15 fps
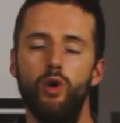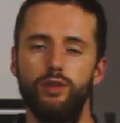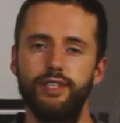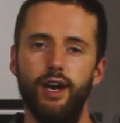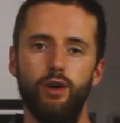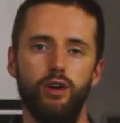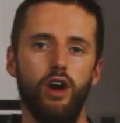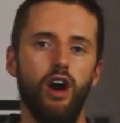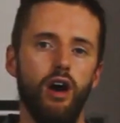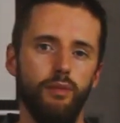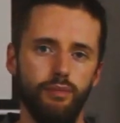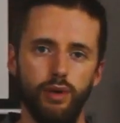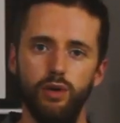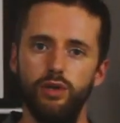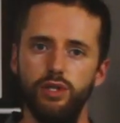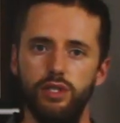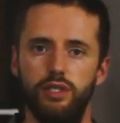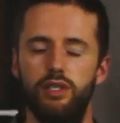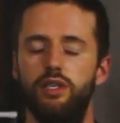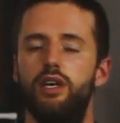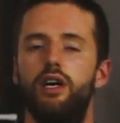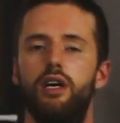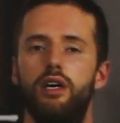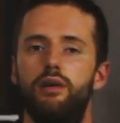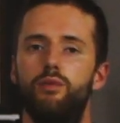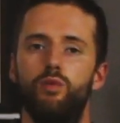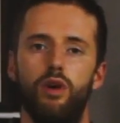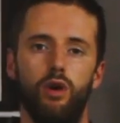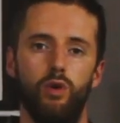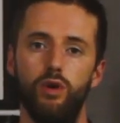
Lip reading: O-Town Compost. We're